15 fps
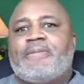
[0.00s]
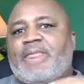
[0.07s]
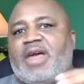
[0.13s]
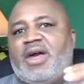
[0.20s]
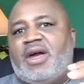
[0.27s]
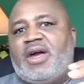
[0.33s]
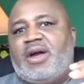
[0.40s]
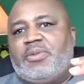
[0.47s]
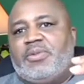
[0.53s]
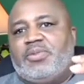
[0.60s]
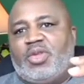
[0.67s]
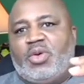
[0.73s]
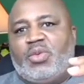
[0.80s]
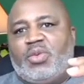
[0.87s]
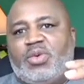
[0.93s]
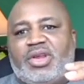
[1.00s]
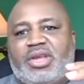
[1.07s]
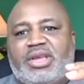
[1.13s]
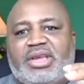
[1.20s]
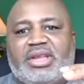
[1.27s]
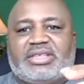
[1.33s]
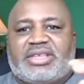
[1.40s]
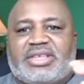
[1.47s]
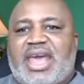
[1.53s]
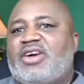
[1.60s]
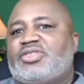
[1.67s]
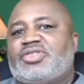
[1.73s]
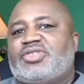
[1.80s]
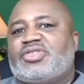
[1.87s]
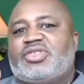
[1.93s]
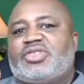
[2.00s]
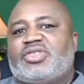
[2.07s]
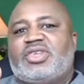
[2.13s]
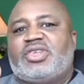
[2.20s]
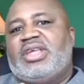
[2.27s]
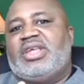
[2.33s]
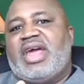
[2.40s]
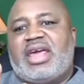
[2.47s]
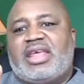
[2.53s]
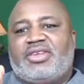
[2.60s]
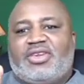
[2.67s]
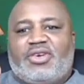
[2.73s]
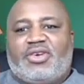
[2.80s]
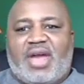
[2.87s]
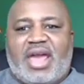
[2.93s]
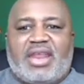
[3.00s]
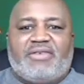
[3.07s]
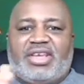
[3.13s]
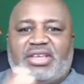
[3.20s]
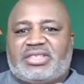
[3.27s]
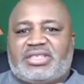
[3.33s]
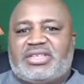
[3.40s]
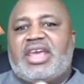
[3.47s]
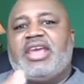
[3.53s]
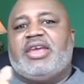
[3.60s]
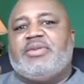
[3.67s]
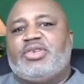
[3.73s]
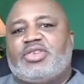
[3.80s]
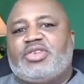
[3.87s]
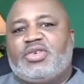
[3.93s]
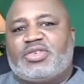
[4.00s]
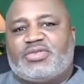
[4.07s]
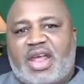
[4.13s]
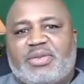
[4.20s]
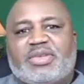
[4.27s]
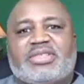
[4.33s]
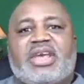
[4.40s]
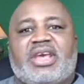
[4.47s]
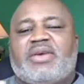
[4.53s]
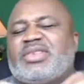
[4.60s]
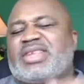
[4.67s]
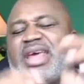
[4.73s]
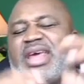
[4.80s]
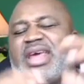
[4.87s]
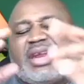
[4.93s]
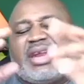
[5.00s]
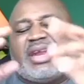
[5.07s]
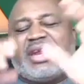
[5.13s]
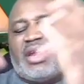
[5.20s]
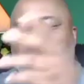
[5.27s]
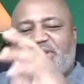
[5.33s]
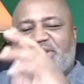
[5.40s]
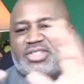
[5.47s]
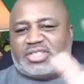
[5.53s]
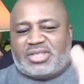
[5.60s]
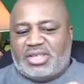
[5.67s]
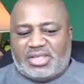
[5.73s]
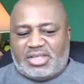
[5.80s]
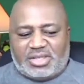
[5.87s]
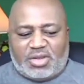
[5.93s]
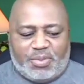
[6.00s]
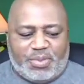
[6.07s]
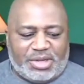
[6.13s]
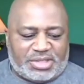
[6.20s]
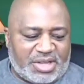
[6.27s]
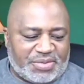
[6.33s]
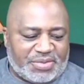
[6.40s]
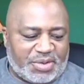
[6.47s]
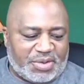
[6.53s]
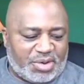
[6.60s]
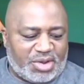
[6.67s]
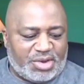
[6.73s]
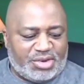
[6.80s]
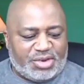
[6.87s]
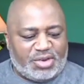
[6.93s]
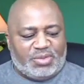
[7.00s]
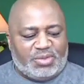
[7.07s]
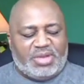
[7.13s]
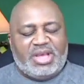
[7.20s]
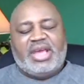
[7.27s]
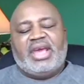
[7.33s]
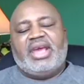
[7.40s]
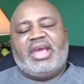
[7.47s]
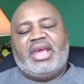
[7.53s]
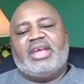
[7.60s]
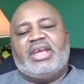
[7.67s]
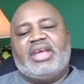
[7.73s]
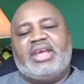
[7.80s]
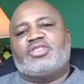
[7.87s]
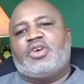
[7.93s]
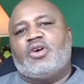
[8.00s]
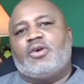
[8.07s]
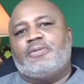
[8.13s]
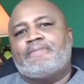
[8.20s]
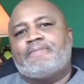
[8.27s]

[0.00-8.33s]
um, we're going to get his house, uh, you know, out of his name into his family's name. I mean, this is, this is a whole bunch of stuff that we're going to do. And so